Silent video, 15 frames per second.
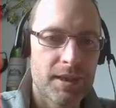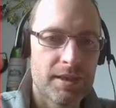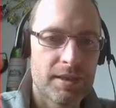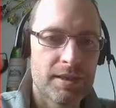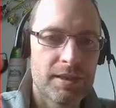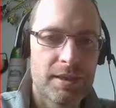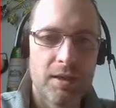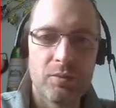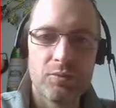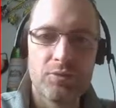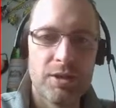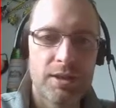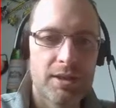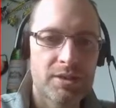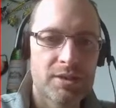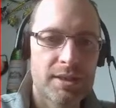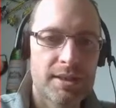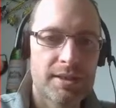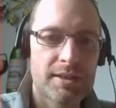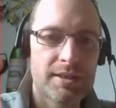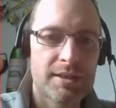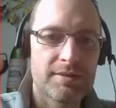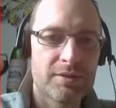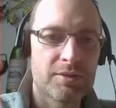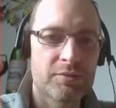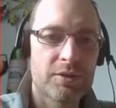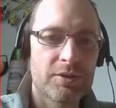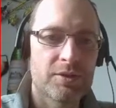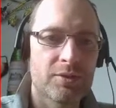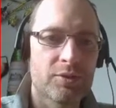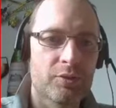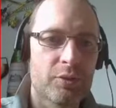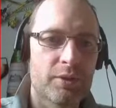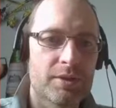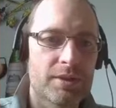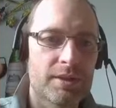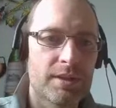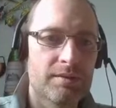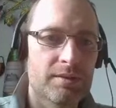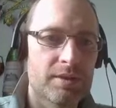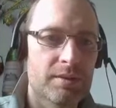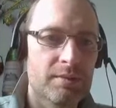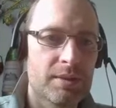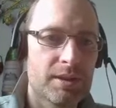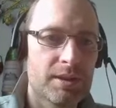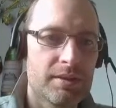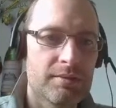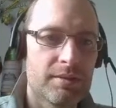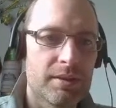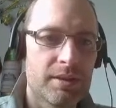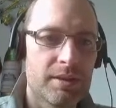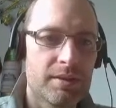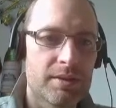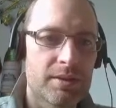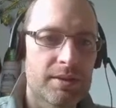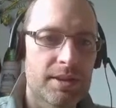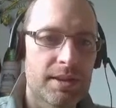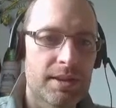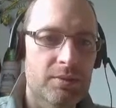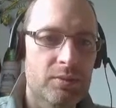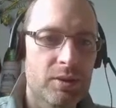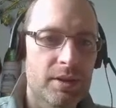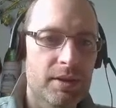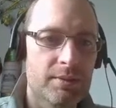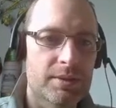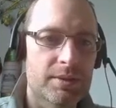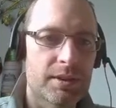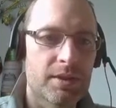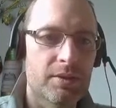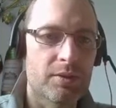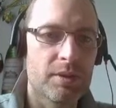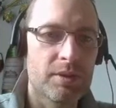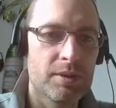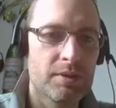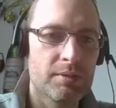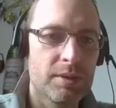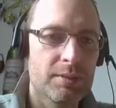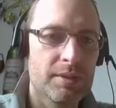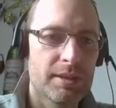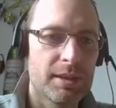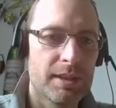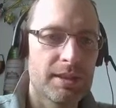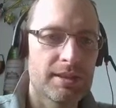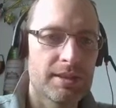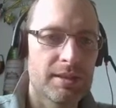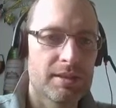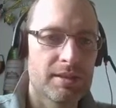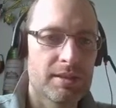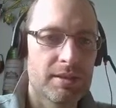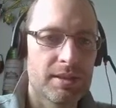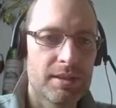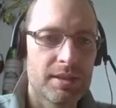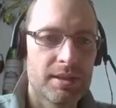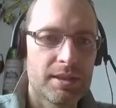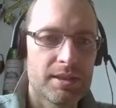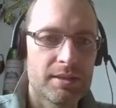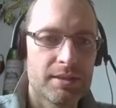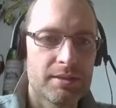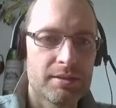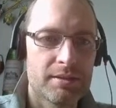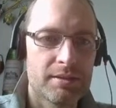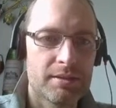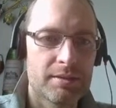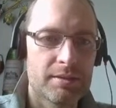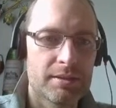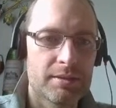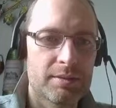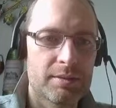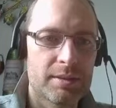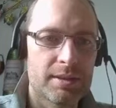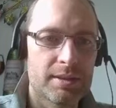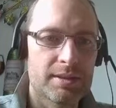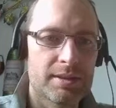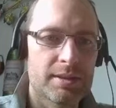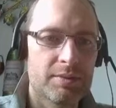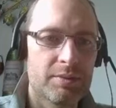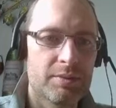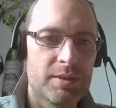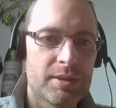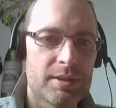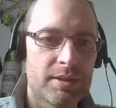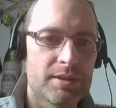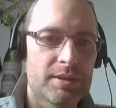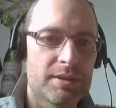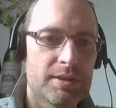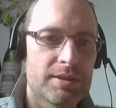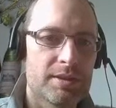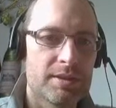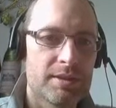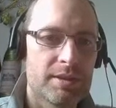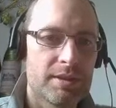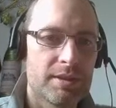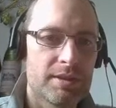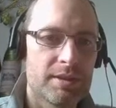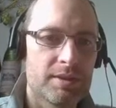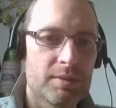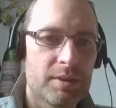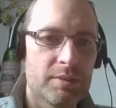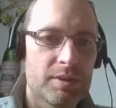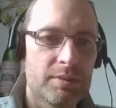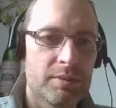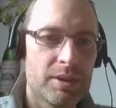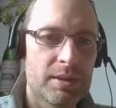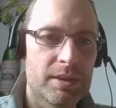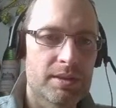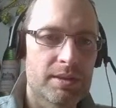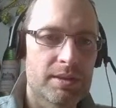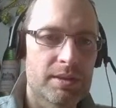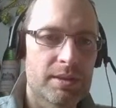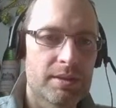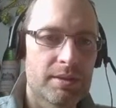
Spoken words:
yeah, I'm really interested to see if this runs on 0.7, so I'm going to give it a go in a second. Well, that one's going quick. Maybe the colours... Oh, they seem to be going at the same speed, actually. Maybe it's me going slow.